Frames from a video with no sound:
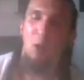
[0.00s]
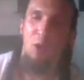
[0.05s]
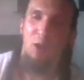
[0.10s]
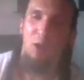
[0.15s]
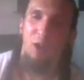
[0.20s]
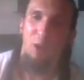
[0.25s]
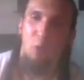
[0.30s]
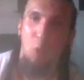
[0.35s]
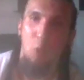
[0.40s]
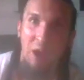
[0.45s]

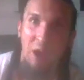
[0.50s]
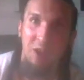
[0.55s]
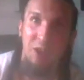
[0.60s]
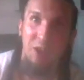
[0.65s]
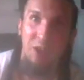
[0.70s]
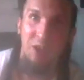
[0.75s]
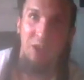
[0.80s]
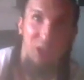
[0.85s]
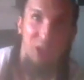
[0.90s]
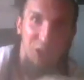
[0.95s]
when
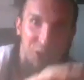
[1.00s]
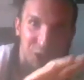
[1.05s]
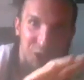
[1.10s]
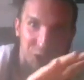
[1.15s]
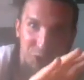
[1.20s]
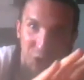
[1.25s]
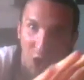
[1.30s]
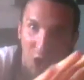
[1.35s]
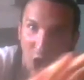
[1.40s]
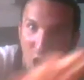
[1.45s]
I'm... he
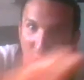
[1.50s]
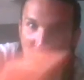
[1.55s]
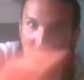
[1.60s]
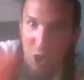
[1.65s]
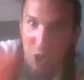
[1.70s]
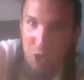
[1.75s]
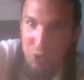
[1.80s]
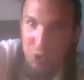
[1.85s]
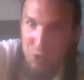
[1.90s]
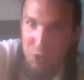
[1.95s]

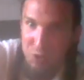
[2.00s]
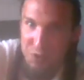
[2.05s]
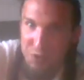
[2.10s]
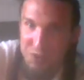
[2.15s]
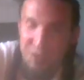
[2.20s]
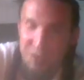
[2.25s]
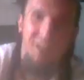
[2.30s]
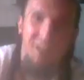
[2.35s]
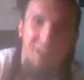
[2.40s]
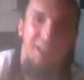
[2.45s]
dies,
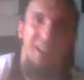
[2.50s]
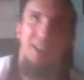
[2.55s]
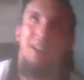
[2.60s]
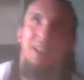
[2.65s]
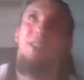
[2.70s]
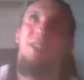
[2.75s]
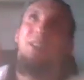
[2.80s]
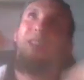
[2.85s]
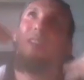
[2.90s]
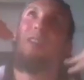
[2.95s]

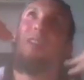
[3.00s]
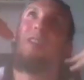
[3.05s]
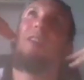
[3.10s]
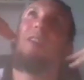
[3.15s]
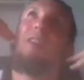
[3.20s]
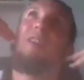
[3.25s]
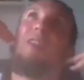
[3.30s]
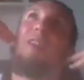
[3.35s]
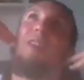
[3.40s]
it